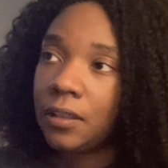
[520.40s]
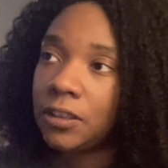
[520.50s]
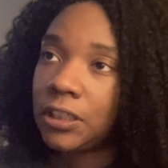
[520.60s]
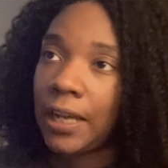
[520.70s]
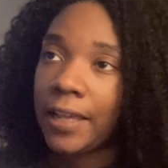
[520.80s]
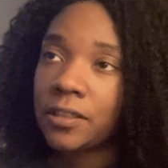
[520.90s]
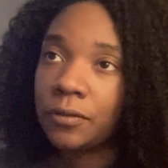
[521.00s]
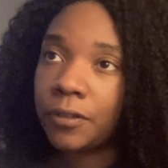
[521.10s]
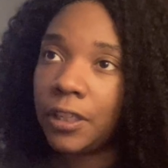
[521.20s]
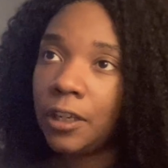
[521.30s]
She has a
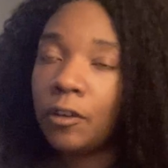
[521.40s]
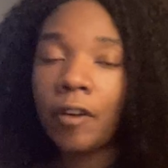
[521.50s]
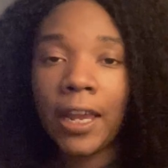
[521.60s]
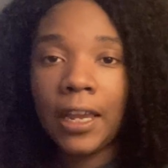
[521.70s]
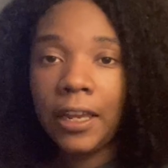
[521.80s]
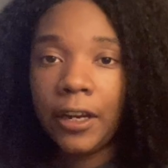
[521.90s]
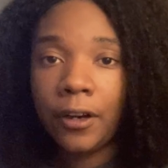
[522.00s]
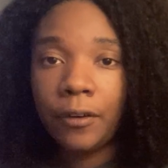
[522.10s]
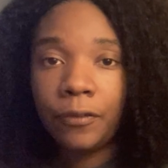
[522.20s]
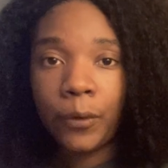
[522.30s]
really great
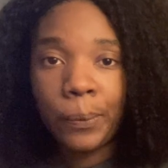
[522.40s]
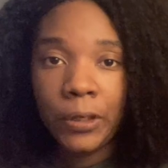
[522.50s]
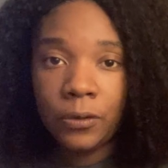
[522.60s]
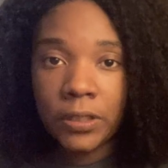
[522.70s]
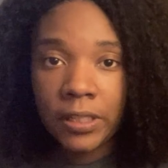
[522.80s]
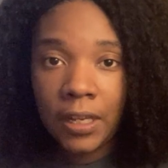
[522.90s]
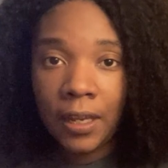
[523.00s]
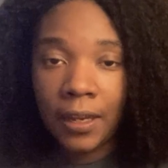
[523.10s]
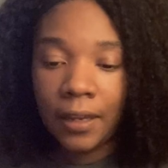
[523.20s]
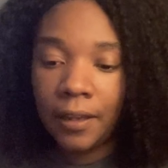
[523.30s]
ear for
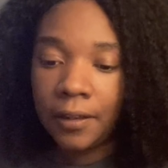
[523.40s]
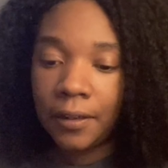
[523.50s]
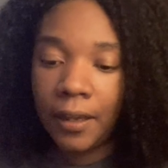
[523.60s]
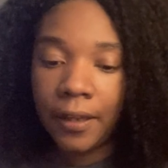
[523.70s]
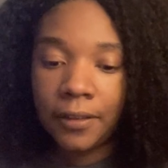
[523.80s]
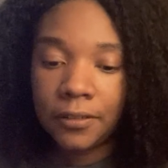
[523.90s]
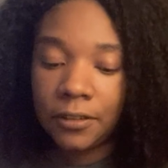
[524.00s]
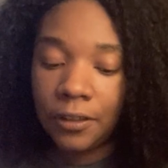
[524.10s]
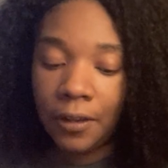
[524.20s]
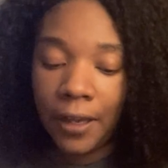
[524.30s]
music, and
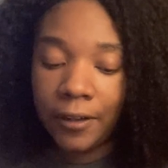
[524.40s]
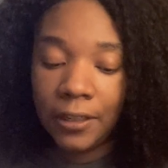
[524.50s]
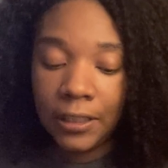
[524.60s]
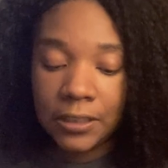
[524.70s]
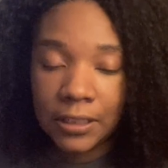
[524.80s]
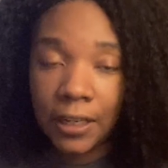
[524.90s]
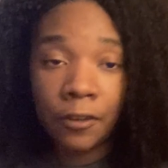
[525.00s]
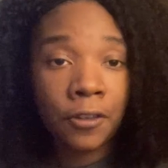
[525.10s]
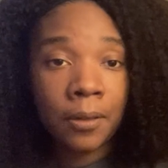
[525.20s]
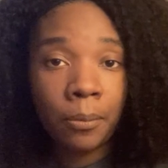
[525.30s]
I need to
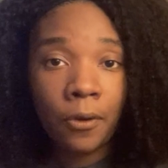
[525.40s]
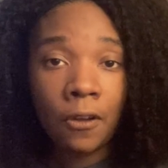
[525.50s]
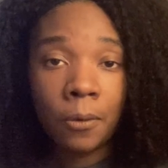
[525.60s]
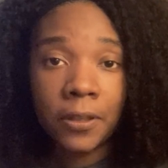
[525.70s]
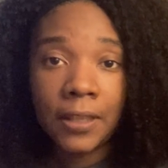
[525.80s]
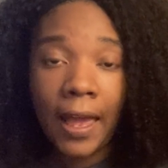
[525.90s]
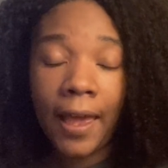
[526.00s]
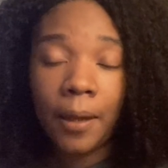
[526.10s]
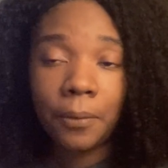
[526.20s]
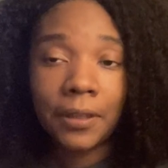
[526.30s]
get on the ball with
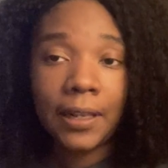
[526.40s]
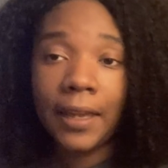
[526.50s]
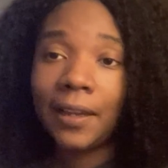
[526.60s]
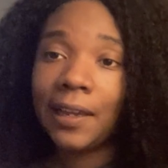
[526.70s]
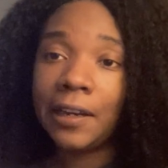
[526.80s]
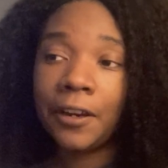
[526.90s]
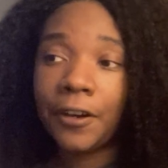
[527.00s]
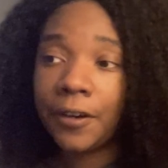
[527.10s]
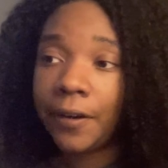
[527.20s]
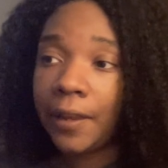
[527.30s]
that, with like getting
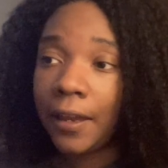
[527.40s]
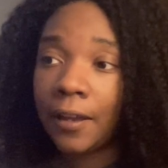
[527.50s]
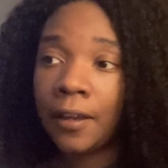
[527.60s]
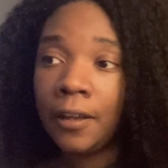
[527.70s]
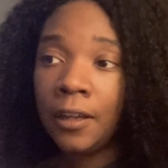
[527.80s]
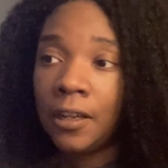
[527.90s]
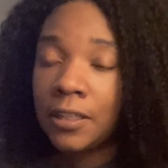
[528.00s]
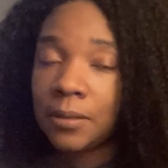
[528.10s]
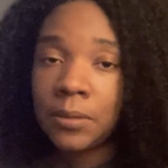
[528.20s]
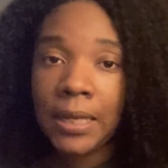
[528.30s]
her like
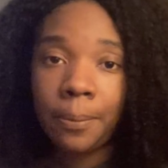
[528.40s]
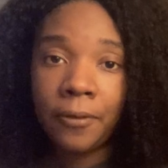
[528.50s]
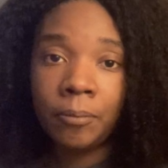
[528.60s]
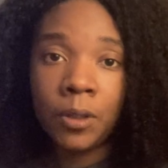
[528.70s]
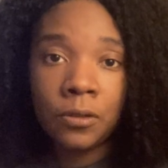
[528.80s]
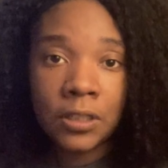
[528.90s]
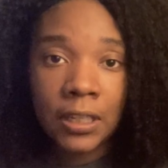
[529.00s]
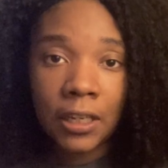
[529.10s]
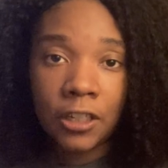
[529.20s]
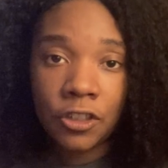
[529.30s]
some type of
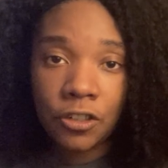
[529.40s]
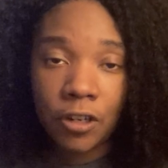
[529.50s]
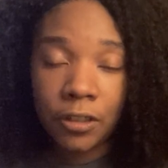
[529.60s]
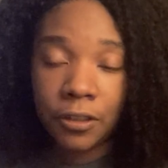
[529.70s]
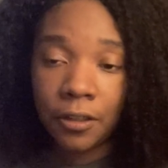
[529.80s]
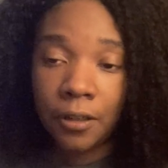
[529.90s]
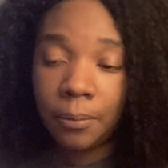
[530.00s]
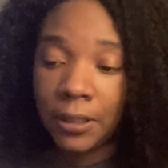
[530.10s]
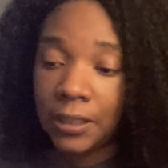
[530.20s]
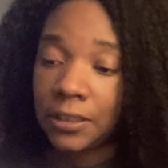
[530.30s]
music instructor,
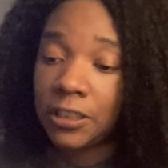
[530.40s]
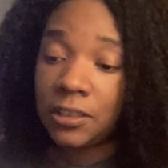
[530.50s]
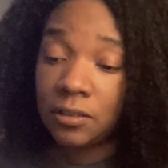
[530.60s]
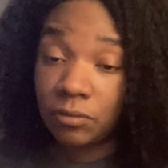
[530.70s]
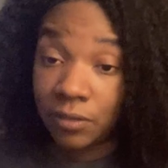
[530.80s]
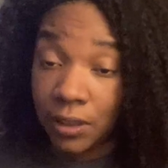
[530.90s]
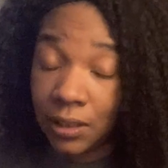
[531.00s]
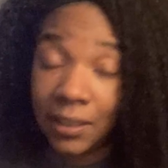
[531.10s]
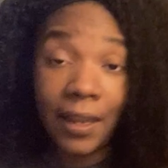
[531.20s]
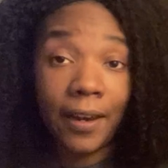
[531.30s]
because she's
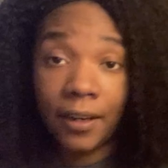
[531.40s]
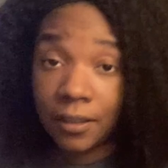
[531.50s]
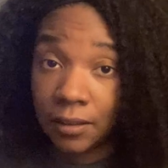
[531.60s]
really like,